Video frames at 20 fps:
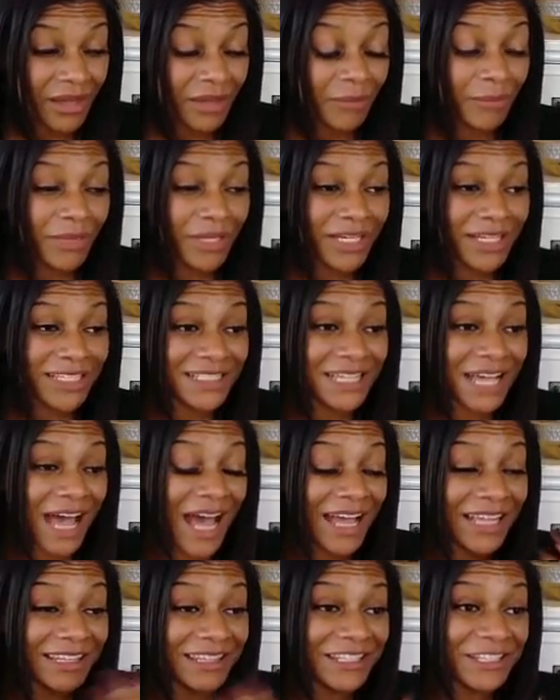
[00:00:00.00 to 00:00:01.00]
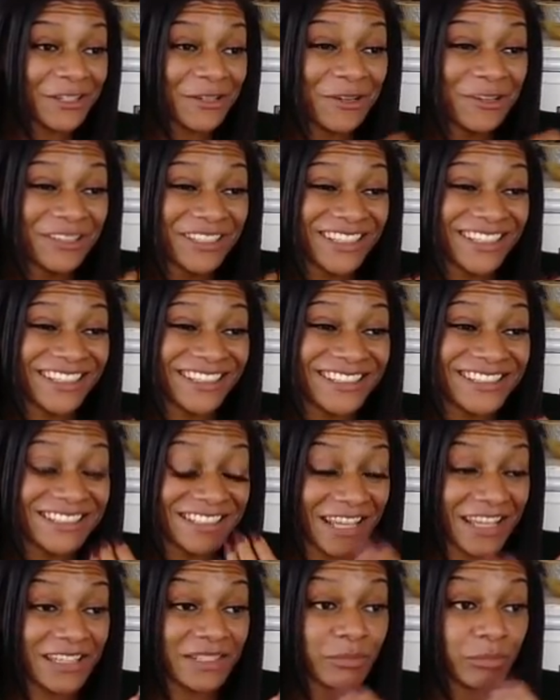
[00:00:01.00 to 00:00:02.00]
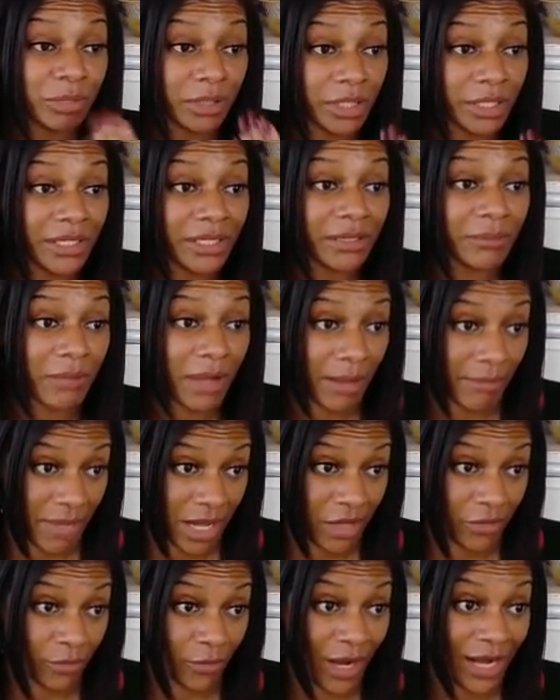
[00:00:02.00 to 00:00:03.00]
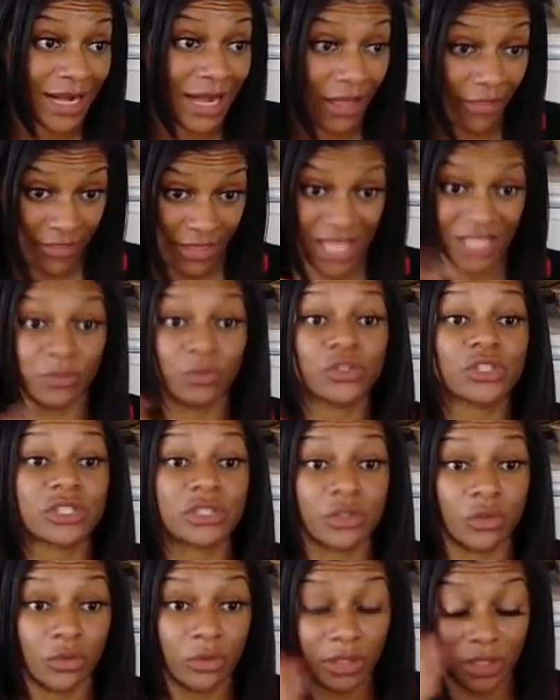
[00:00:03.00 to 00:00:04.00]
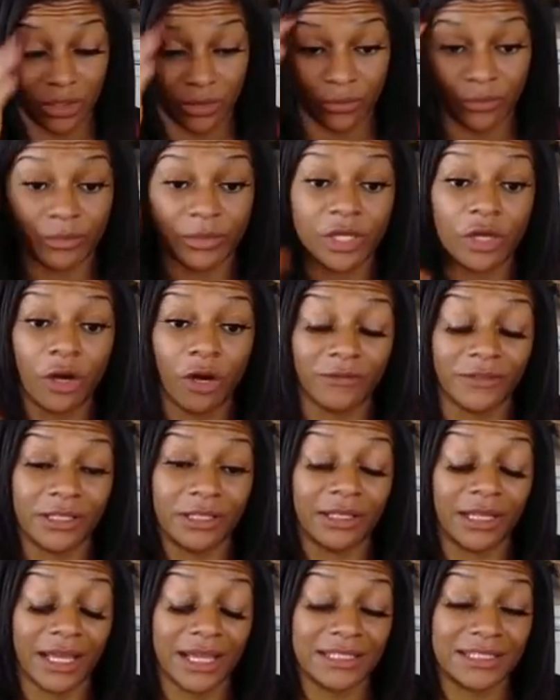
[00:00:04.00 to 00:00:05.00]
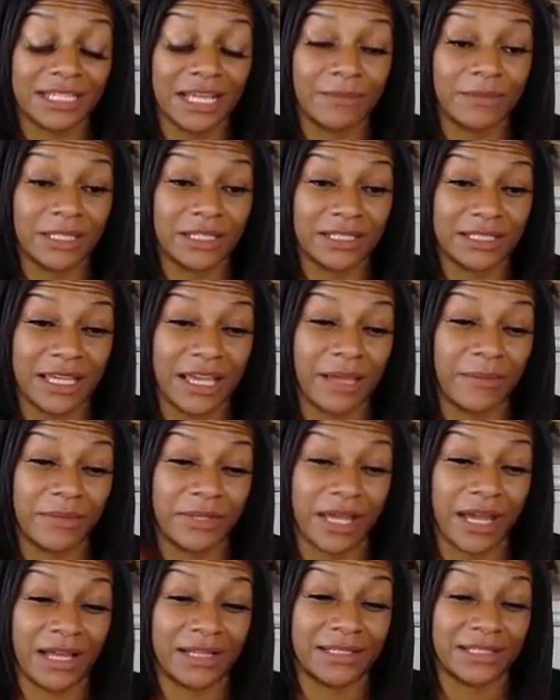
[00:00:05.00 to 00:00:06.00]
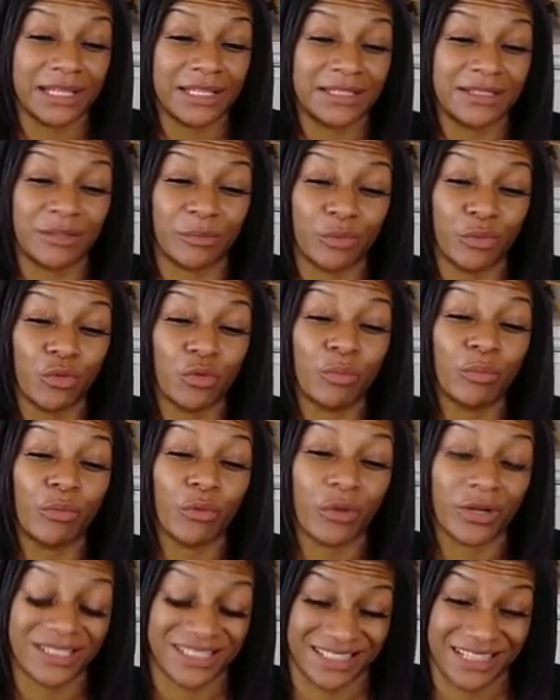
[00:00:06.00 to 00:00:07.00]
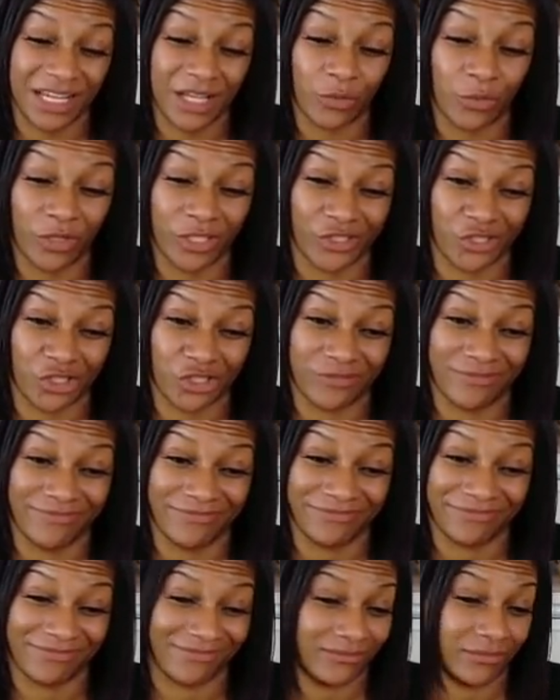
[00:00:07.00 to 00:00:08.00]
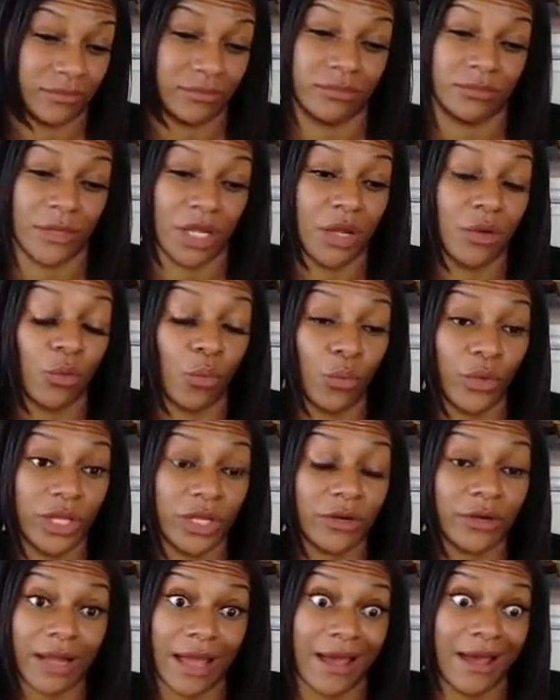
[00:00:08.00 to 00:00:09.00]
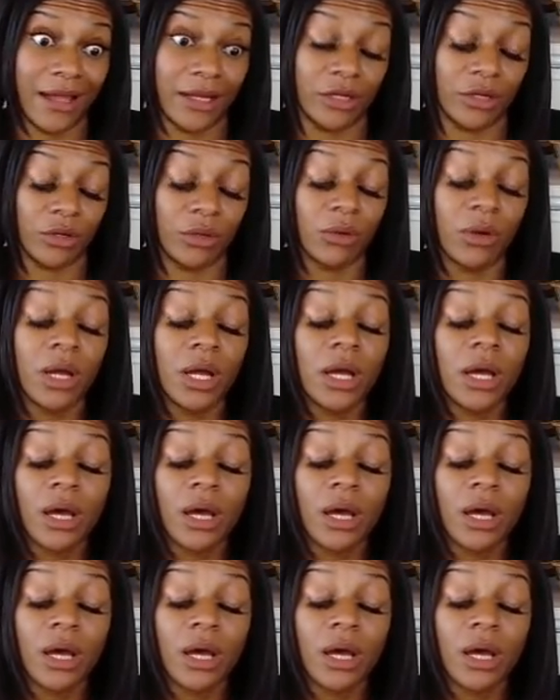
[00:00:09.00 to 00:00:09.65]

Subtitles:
Because I literally taste blood in my mouth right now. That's what just totally threw me off. The last time that this happened, I tasted a pulled pork sandwich. Weird, I know.